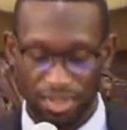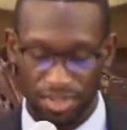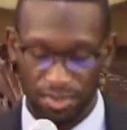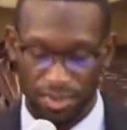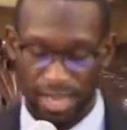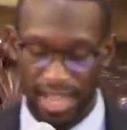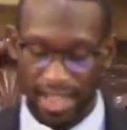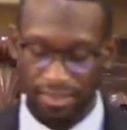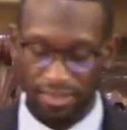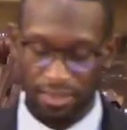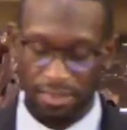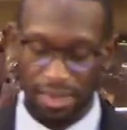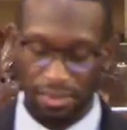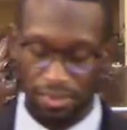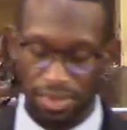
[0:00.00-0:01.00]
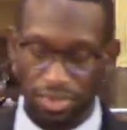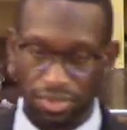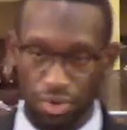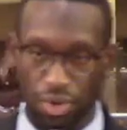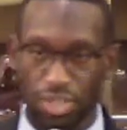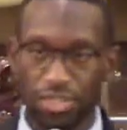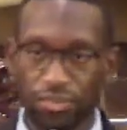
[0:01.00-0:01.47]
So we have to be
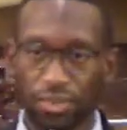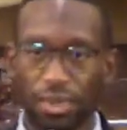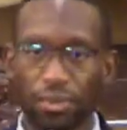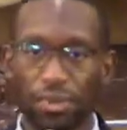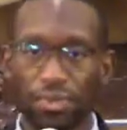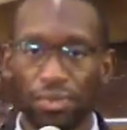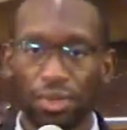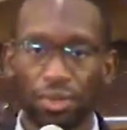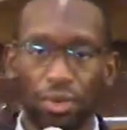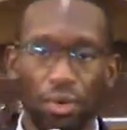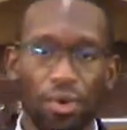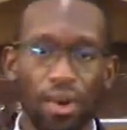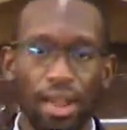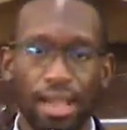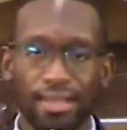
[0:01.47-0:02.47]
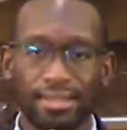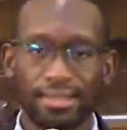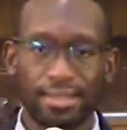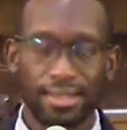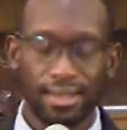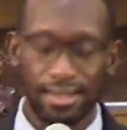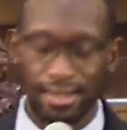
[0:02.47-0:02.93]
rejoiceful in what the Lord has
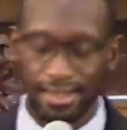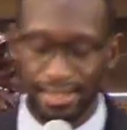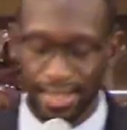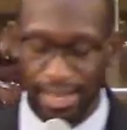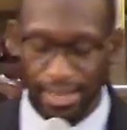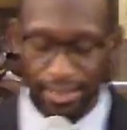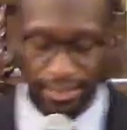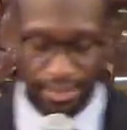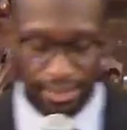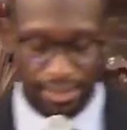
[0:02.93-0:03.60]
done and tell the